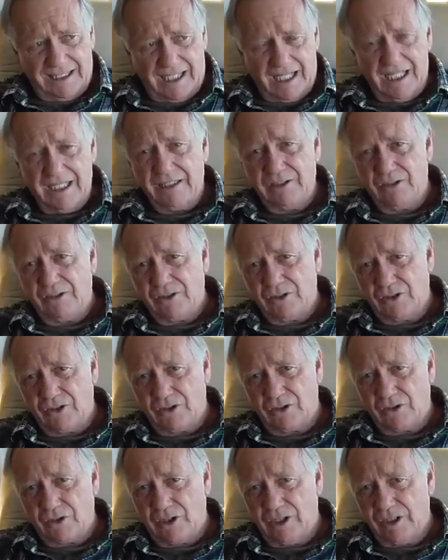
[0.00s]
I
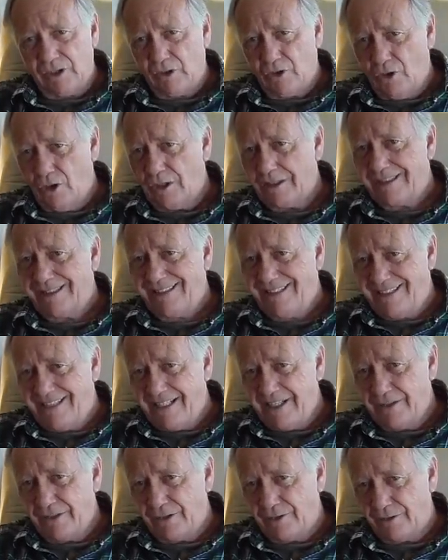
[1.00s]
can cook
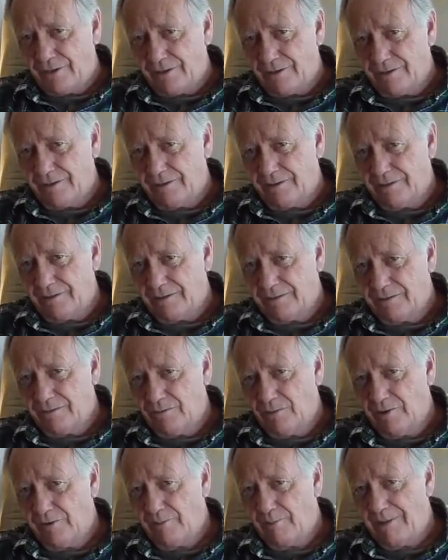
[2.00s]
dinner
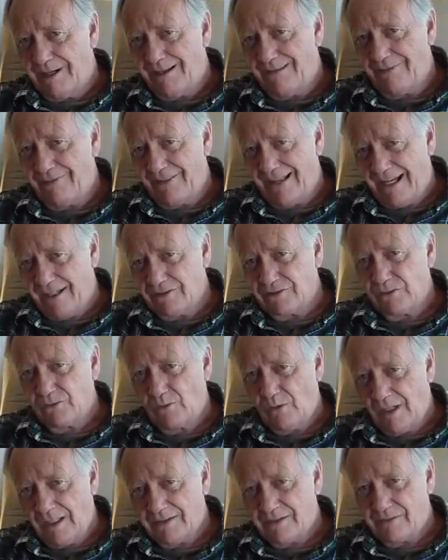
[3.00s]
with my
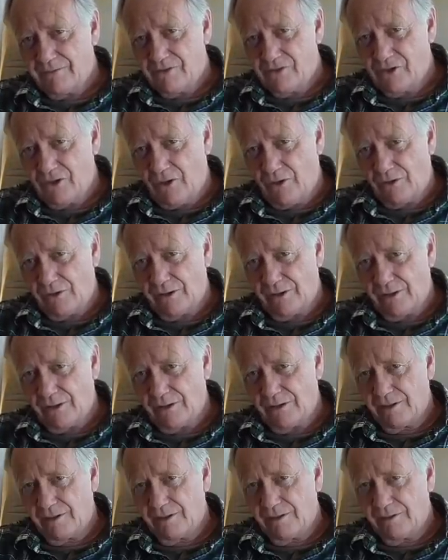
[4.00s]
thousand watts of
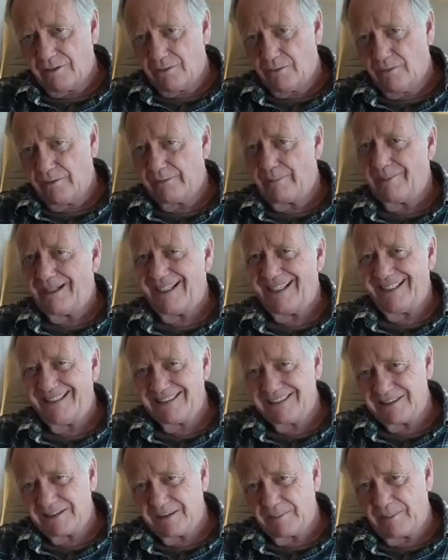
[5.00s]
solar with my
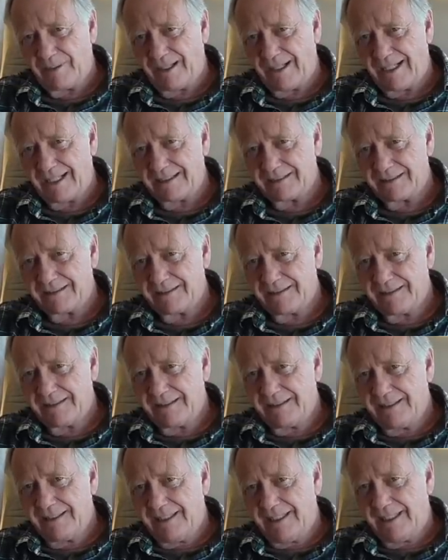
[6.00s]
Instant Pot,
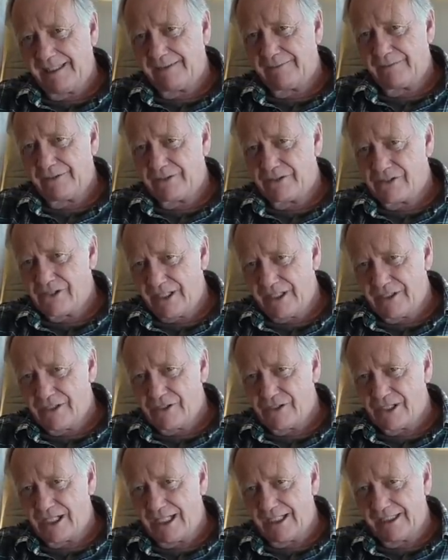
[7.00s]
and if the sun is
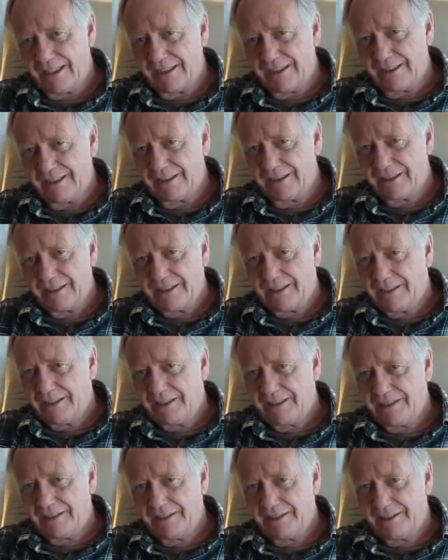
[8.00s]
shining,
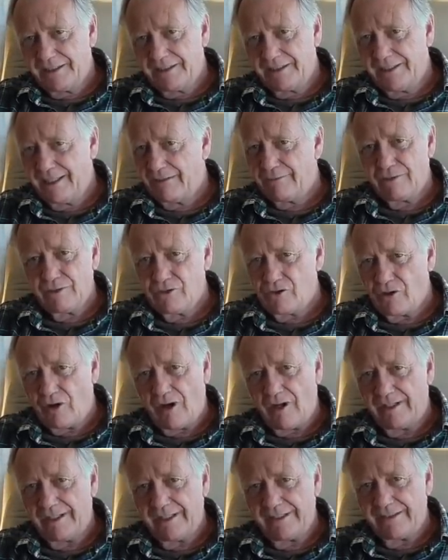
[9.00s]
never
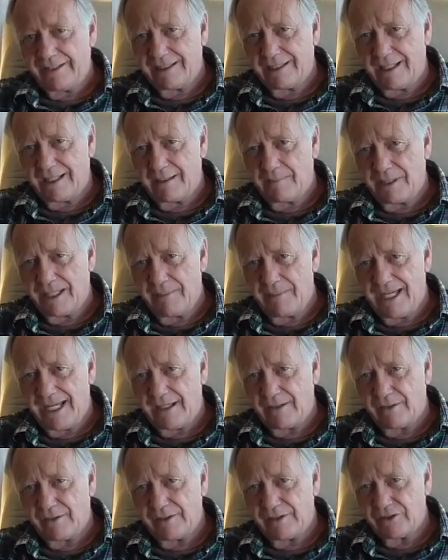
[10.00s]
draw anything out of my
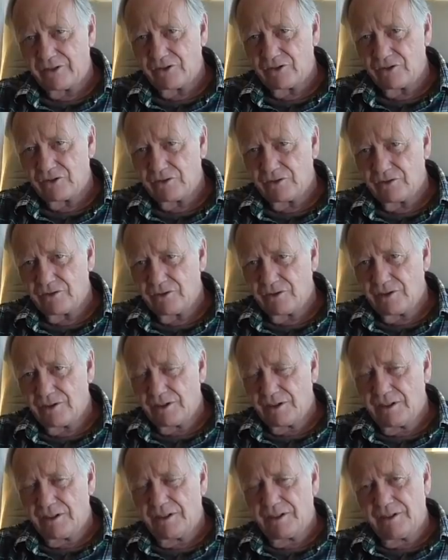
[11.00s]
batteries.
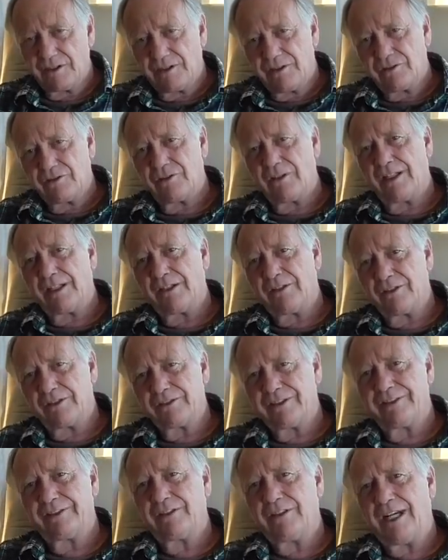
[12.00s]
So I could
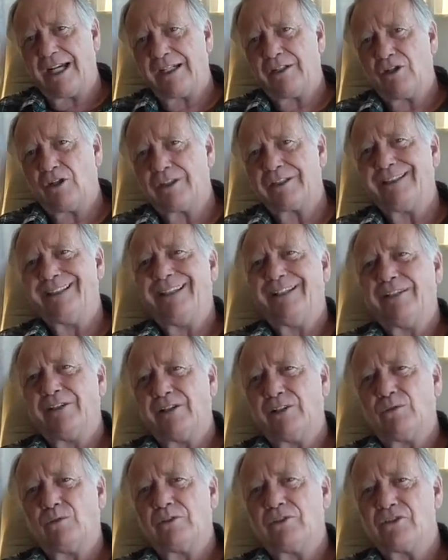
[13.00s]
I cooked
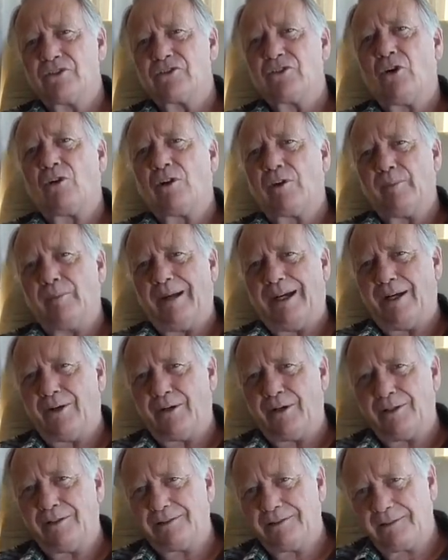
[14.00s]
dinner with solar
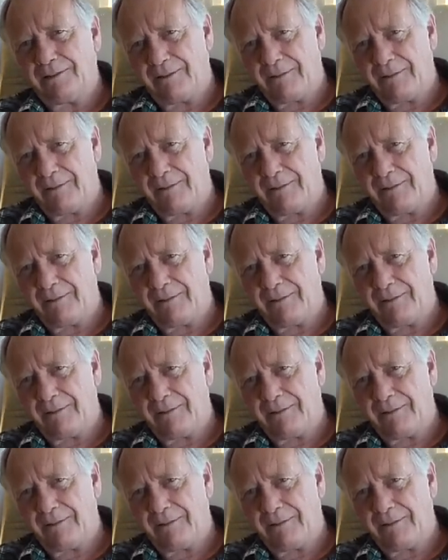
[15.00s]
power